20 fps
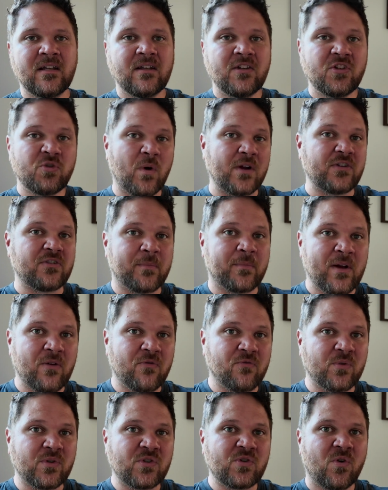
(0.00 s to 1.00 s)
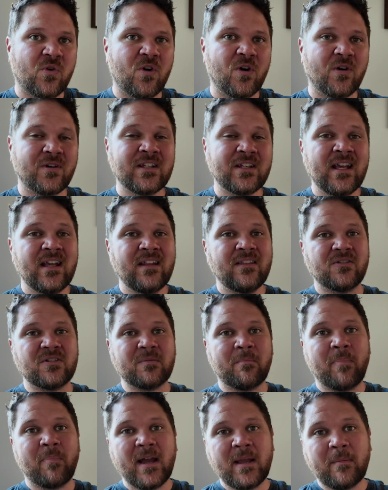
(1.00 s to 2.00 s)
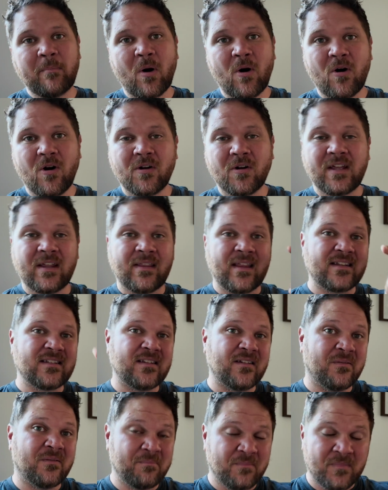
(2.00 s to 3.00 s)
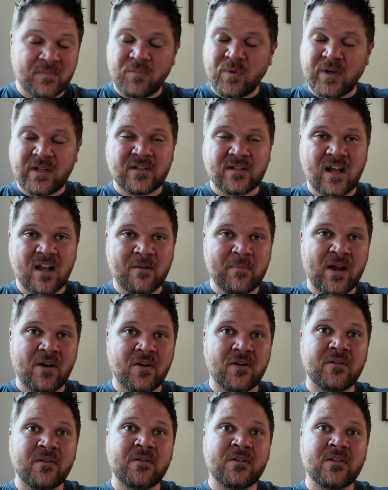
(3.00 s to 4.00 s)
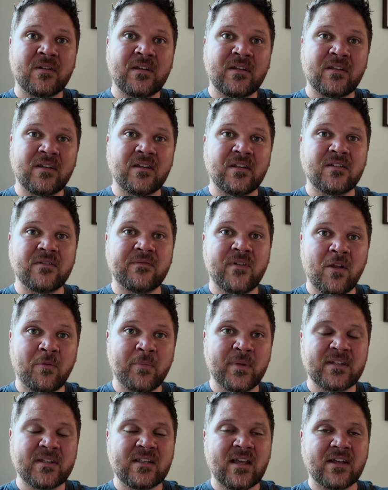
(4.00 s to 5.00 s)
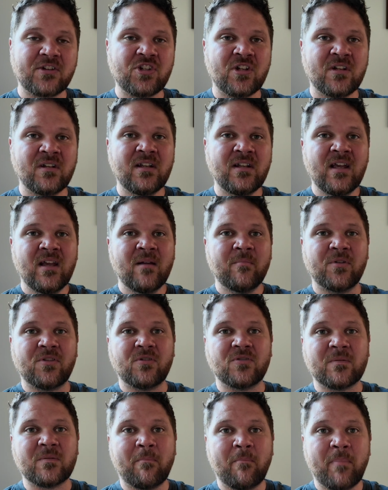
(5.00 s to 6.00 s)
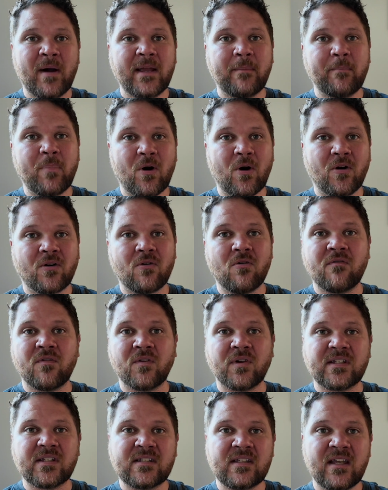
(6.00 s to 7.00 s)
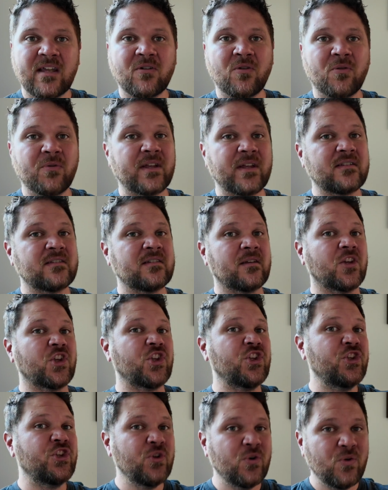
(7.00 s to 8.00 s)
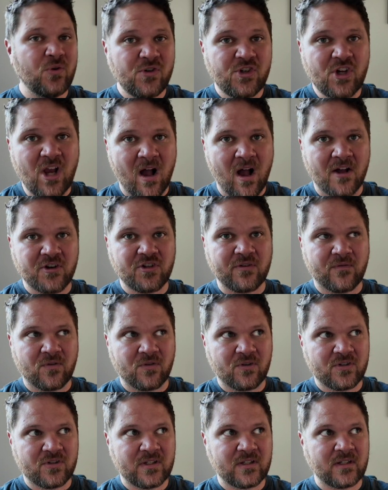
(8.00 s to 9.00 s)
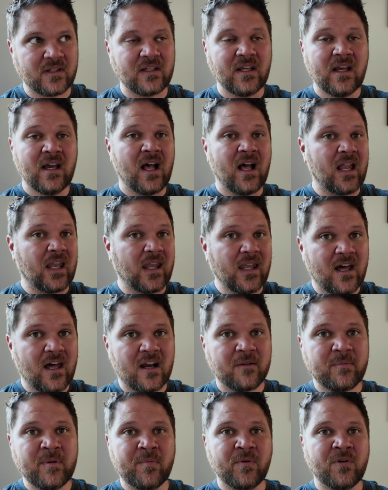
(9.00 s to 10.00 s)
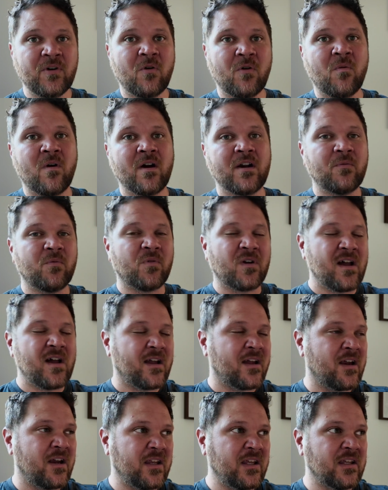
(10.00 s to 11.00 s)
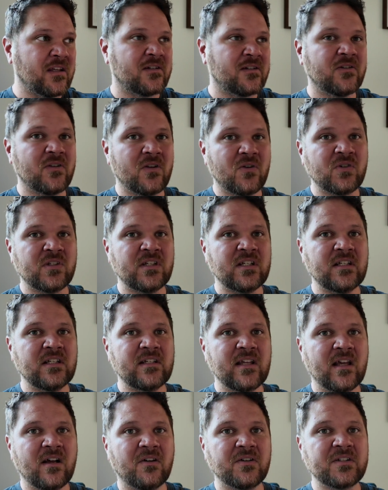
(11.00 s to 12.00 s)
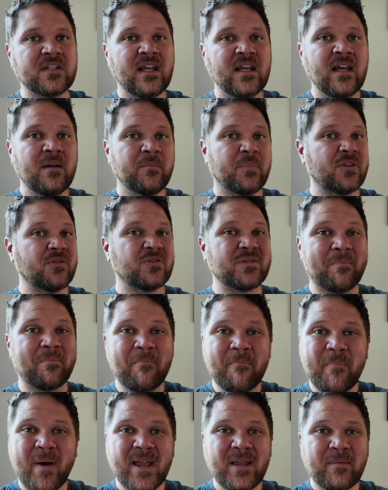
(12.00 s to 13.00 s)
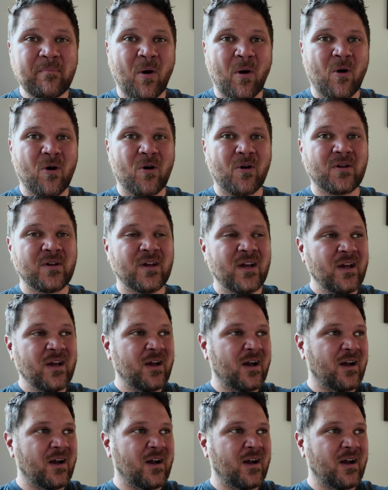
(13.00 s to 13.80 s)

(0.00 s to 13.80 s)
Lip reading: Schweitzer Mountain Resort. There's a bike park, and that's it. We didn't talk about it in the development section, but there's a bike park over in Sagal that's a huge controversy. A lot of people don't want it. We're not going to get into those details, but there's a bike park